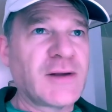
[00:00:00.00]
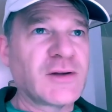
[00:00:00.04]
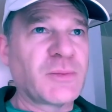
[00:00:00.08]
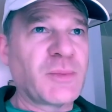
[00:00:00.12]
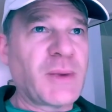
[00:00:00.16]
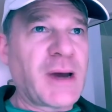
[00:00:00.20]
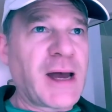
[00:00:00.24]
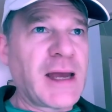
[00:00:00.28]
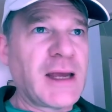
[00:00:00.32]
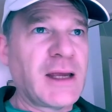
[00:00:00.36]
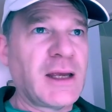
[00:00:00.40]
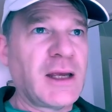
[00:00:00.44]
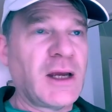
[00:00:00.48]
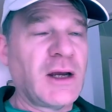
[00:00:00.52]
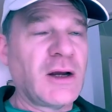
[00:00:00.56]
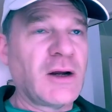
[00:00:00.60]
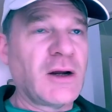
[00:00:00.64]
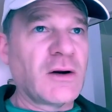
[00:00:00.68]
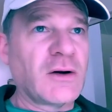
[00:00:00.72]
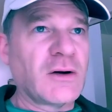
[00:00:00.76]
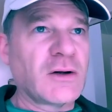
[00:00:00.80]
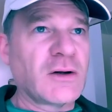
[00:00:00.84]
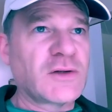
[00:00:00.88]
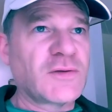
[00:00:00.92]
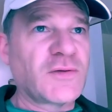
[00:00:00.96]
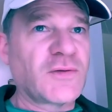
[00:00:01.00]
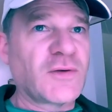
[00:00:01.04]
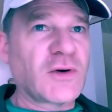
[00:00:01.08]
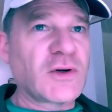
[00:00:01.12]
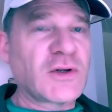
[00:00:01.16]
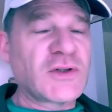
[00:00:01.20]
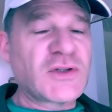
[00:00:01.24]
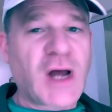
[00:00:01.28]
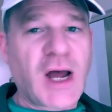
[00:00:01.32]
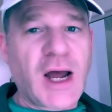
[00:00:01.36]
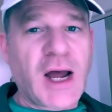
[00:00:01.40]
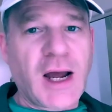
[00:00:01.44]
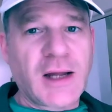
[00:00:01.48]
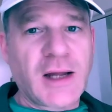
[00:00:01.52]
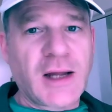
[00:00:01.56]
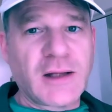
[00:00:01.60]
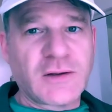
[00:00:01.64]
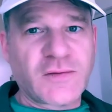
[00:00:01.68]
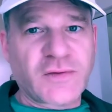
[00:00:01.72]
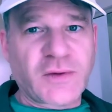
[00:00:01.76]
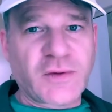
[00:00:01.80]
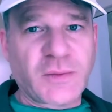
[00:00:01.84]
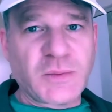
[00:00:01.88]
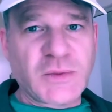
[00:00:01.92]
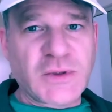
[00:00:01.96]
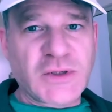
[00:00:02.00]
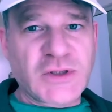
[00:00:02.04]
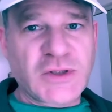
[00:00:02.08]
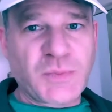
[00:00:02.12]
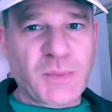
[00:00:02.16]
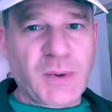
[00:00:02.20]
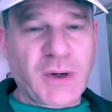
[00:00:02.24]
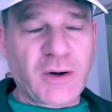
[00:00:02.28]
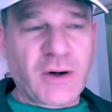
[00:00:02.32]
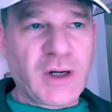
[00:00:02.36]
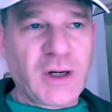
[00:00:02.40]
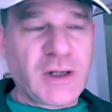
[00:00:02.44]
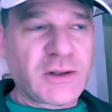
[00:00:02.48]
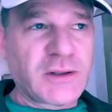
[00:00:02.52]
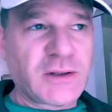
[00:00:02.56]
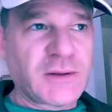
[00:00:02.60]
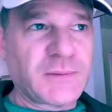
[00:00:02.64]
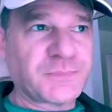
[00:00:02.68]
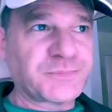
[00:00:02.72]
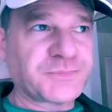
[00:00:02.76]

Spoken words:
and my ears for signs from the spirit.